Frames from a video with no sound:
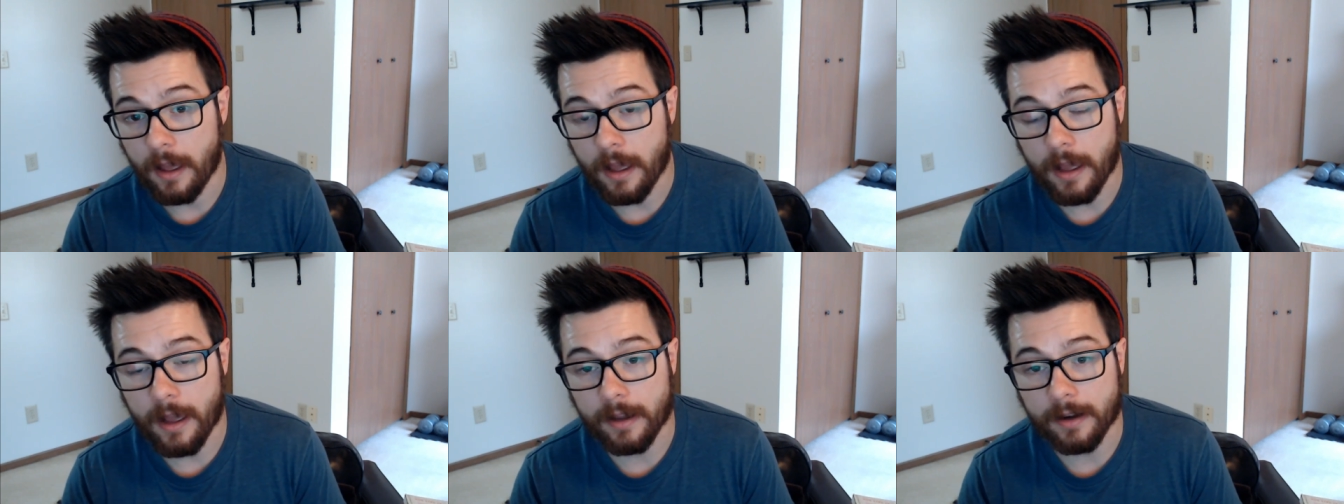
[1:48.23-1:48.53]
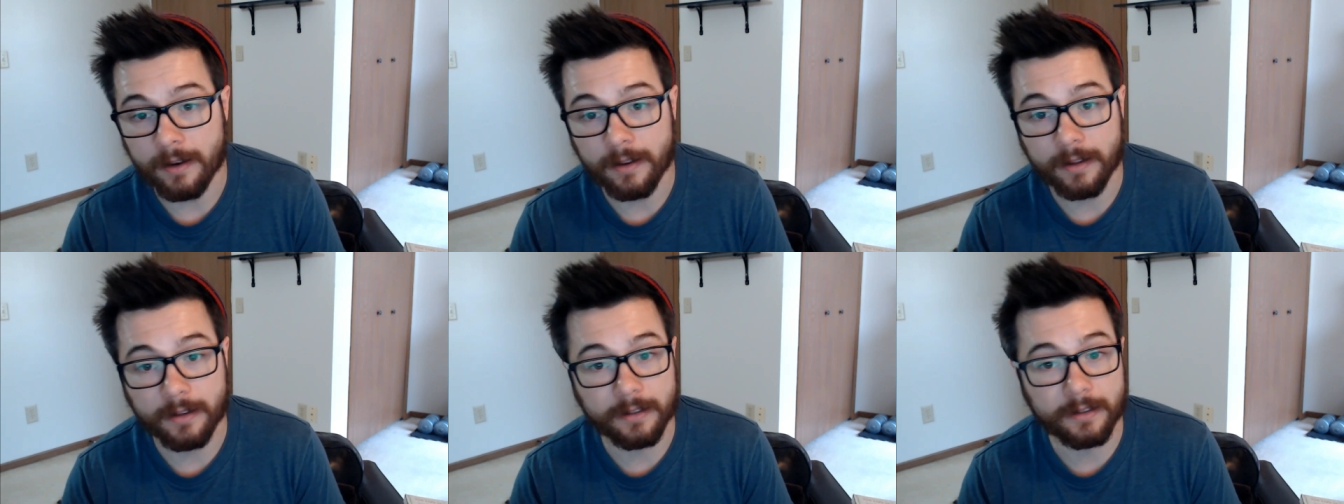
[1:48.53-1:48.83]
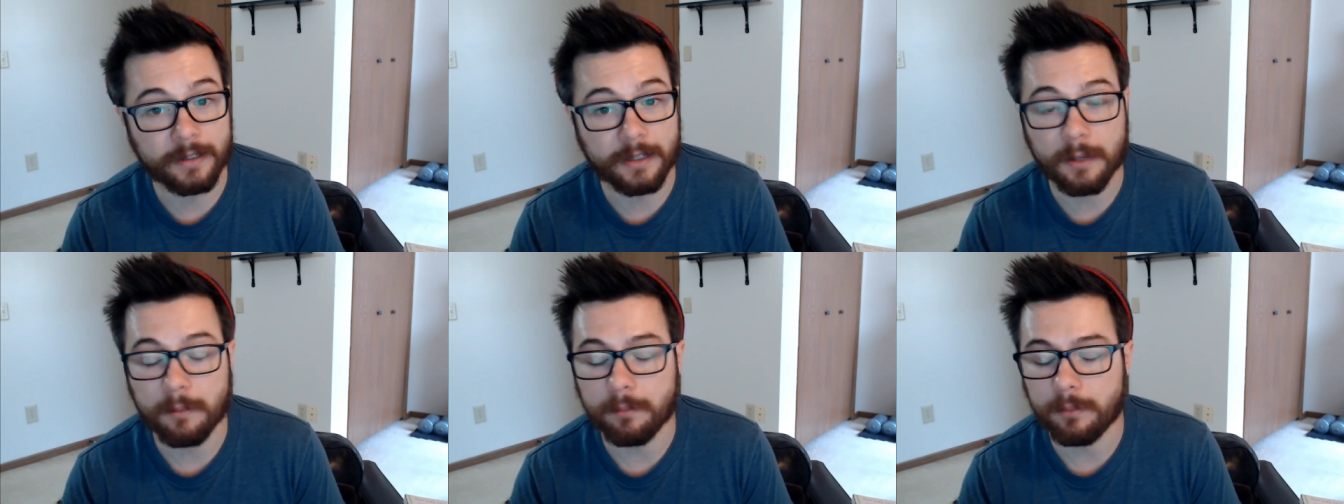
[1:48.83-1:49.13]
and
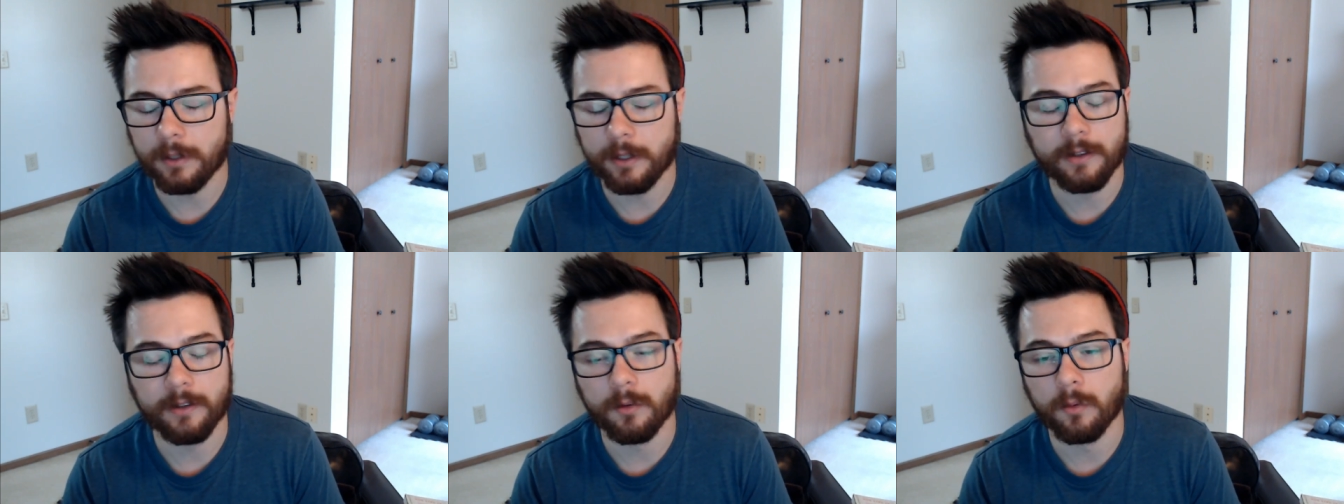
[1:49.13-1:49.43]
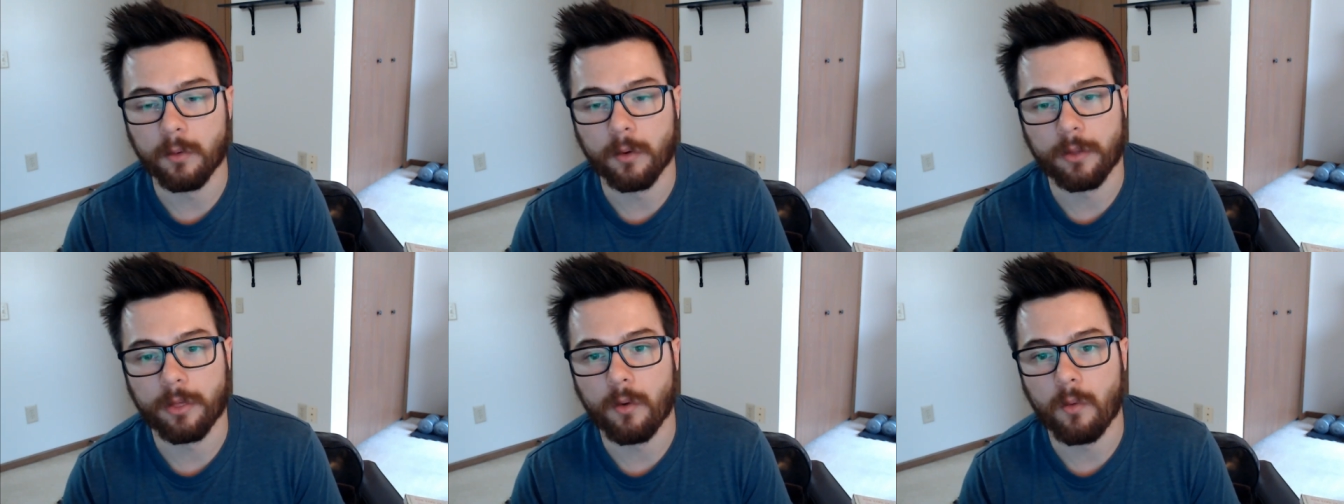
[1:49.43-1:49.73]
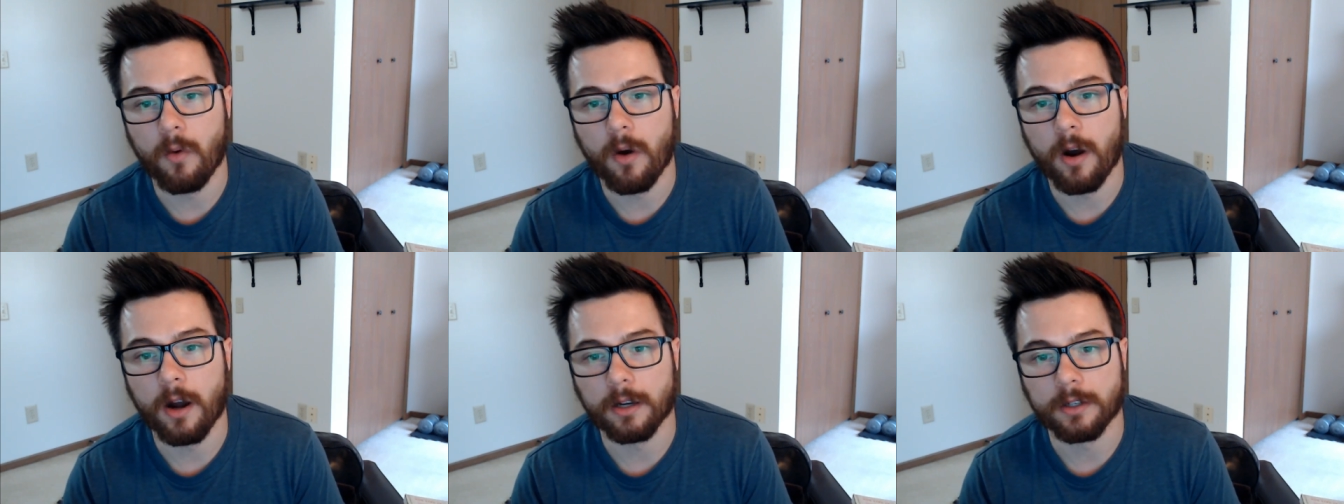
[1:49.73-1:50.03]
completely worth the
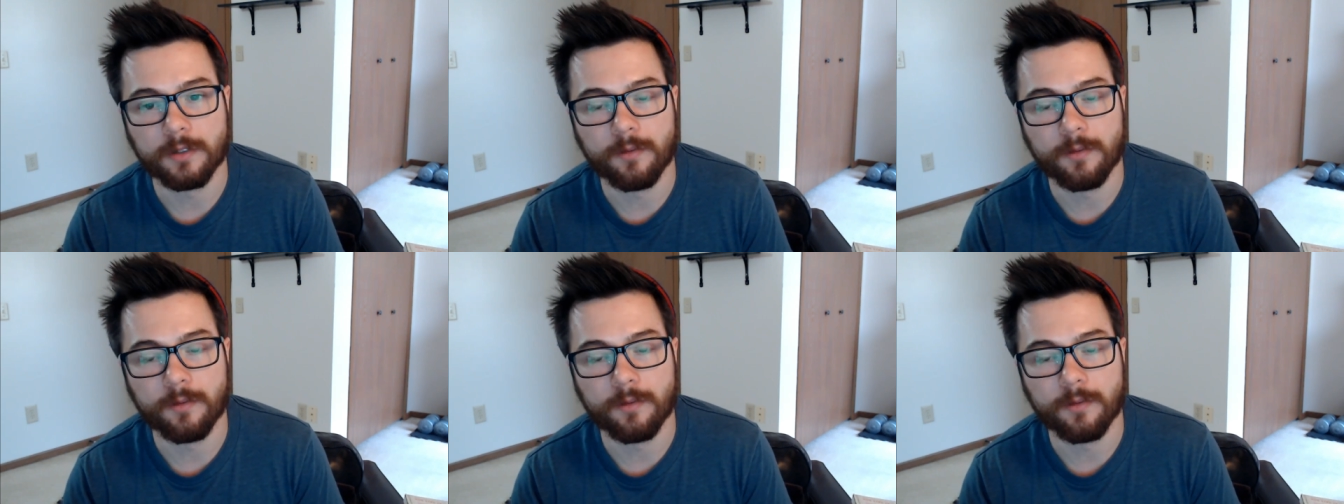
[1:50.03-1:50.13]
watch.